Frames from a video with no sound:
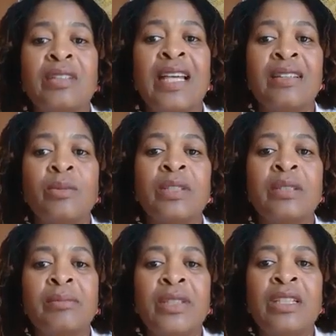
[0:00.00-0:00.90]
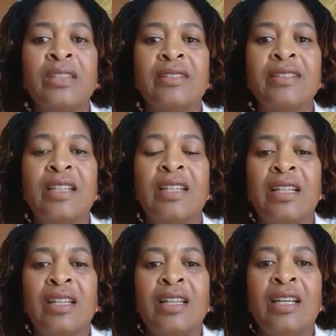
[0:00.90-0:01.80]
That's what it means.
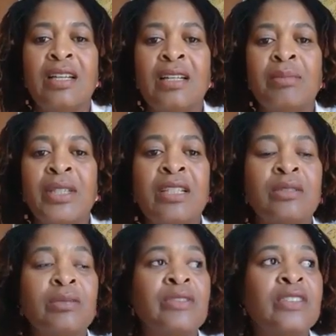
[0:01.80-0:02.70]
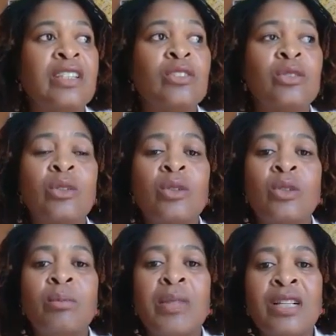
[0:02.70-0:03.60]
Because we've seen
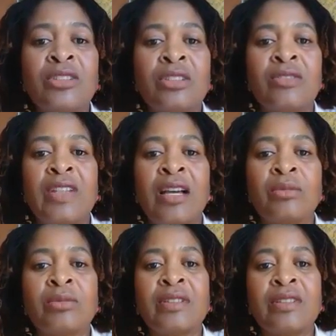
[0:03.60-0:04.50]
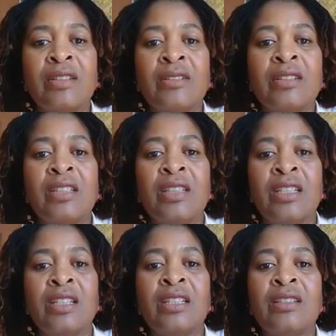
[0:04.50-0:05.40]
so much of that resulting
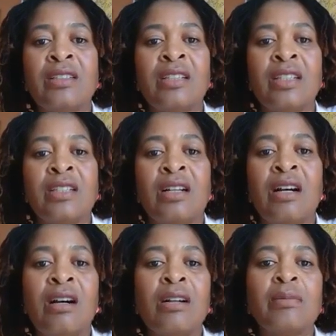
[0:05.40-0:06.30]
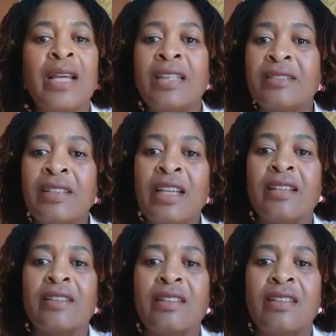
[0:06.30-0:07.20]
in harm and
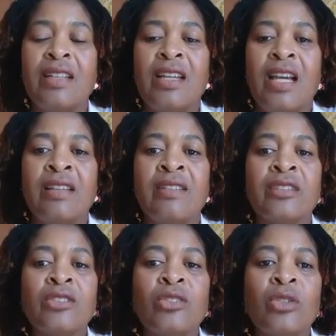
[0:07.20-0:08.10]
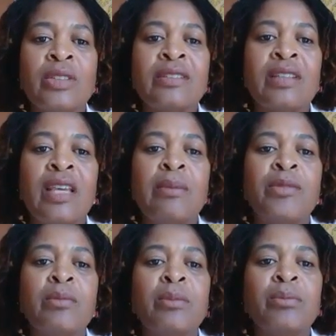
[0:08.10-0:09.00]
death. And there's no escape
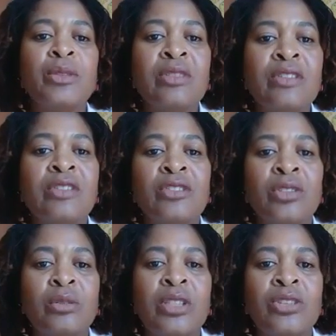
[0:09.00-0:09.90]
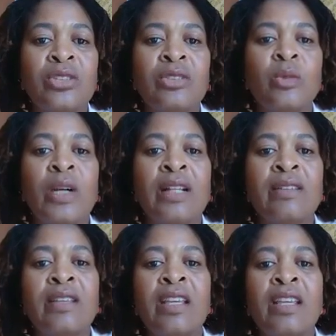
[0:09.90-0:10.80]
from abusive situations while
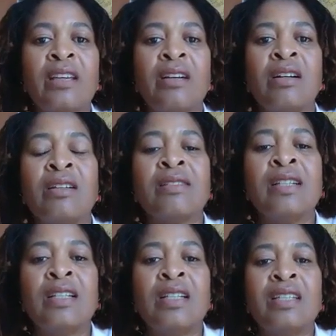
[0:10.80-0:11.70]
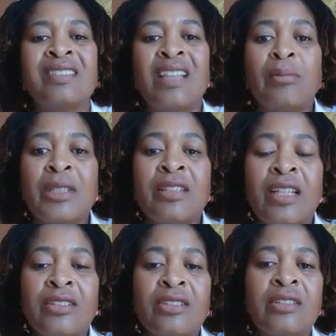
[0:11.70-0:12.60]
they are
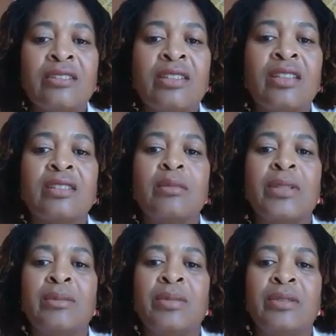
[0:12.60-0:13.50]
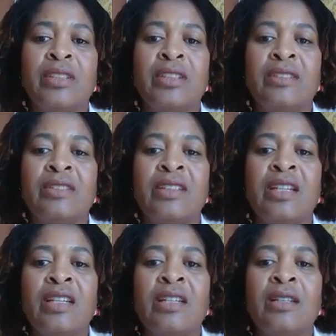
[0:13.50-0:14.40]
simultaneously targeted by police
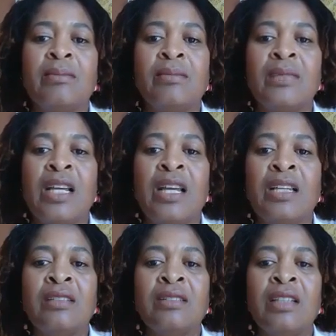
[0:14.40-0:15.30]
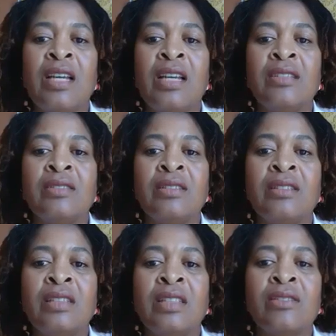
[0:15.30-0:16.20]
and
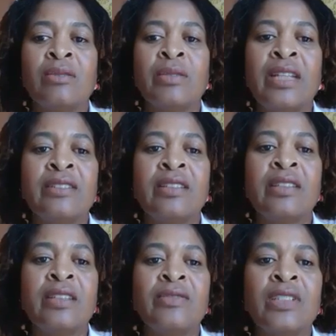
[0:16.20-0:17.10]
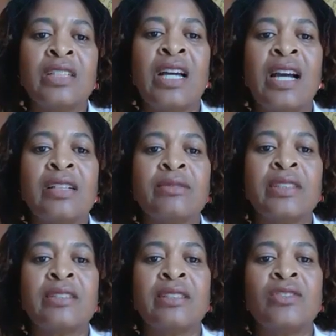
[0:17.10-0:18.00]
as threats and living at high
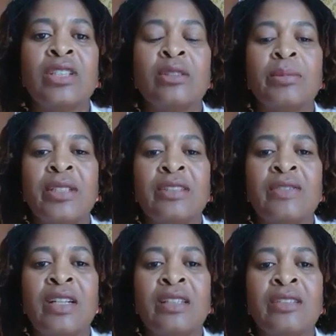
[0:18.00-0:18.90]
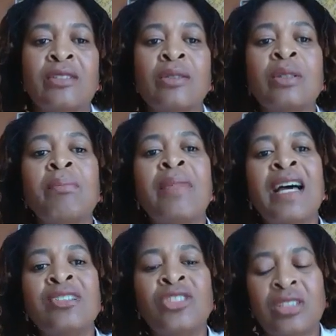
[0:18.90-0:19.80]
risk of gender-based violence. So
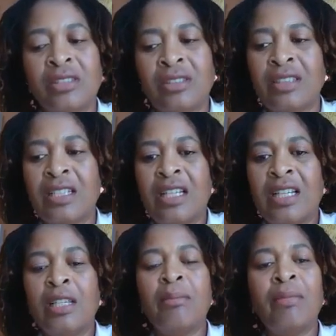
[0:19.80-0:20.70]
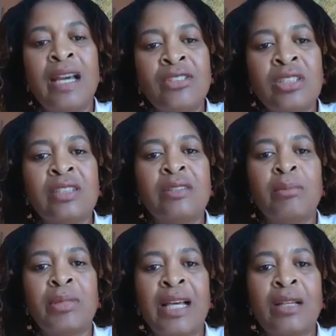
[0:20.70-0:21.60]
imagine as a
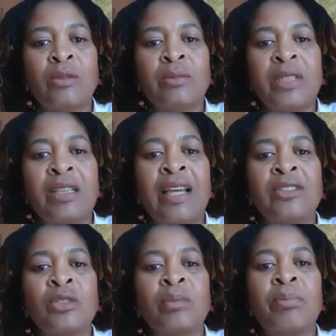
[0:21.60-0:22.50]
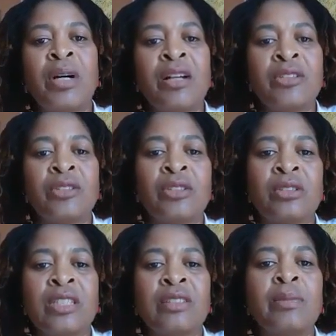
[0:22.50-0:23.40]
Black woman that your
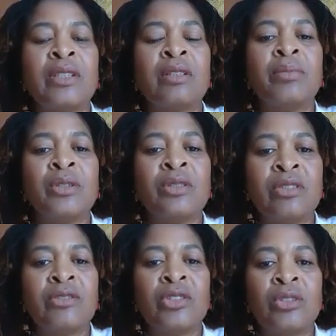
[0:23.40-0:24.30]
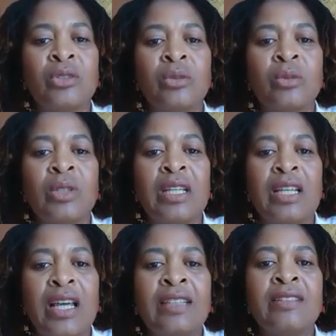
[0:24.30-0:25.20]
partner is being abusive to you.
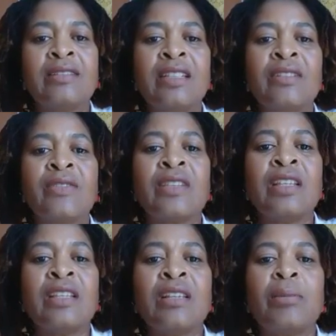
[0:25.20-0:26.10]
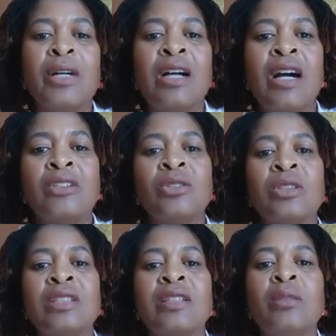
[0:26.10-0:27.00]
And instead of thinking about how you
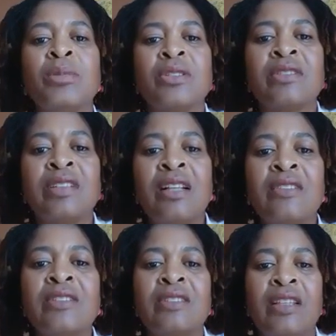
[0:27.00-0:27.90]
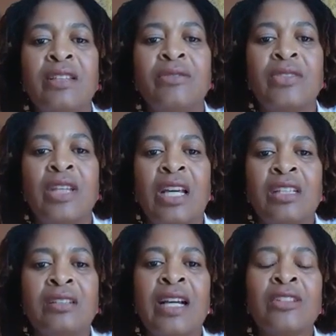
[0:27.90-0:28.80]
can keep yourself safe,
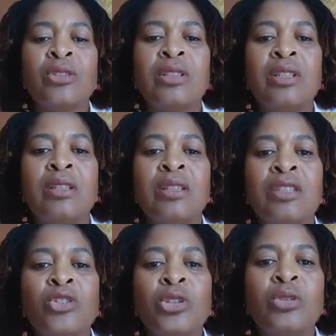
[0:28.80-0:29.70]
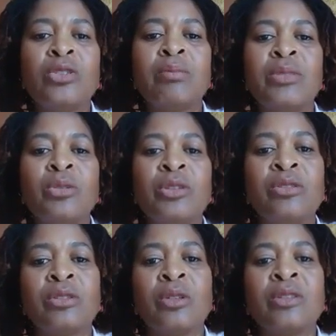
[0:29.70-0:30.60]
you're actually choosing between
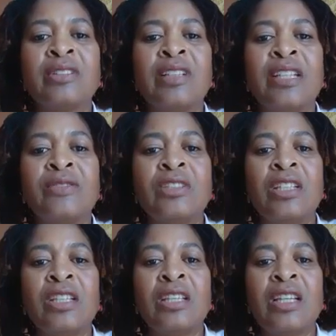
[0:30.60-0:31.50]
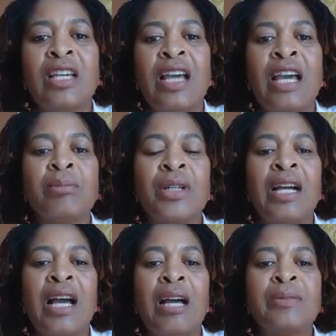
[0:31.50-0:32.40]
your own safety and
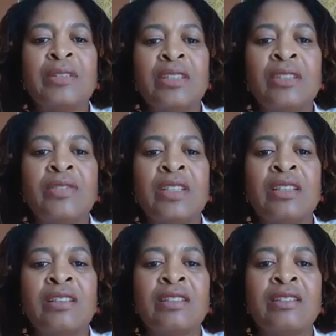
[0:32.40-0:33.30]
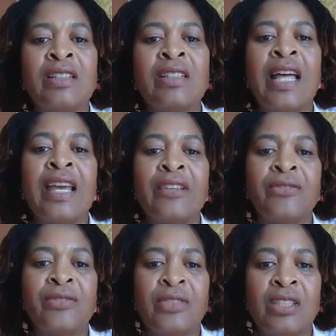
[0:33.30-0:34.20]
perhaps even the
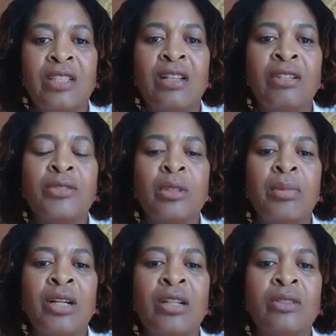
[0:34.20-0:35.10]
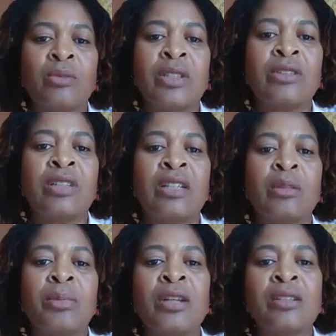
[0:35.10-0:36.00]
life of your partner, whether or not
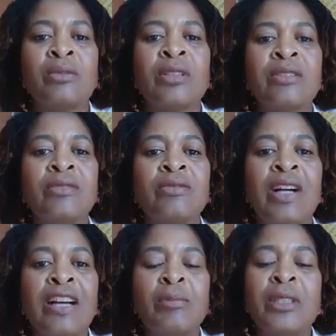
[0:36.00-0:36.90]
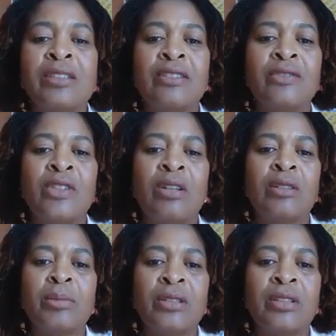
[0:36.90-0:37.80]
your partner will survive because you've called
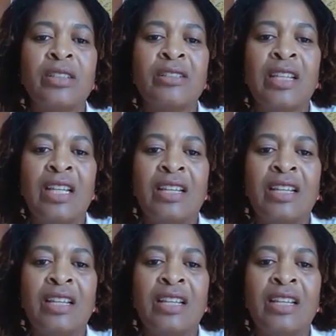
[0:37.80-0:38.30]
the police.